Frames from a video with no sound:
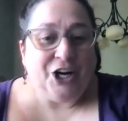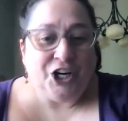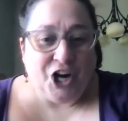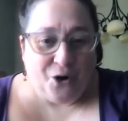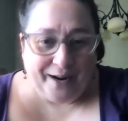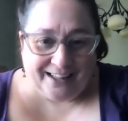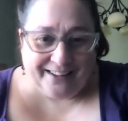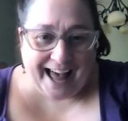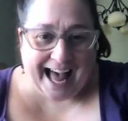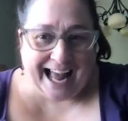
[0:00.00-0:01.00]
going
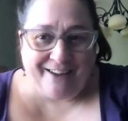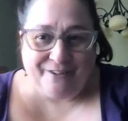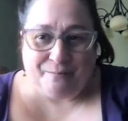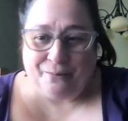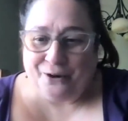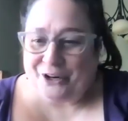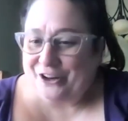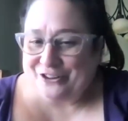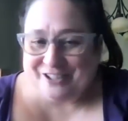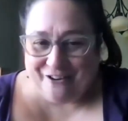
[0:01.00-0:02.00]
live and putting
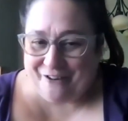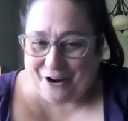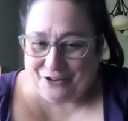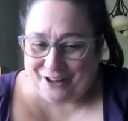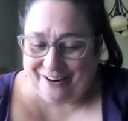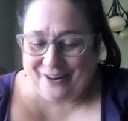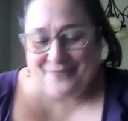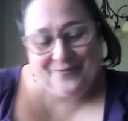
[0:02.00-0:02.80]
yourself out there.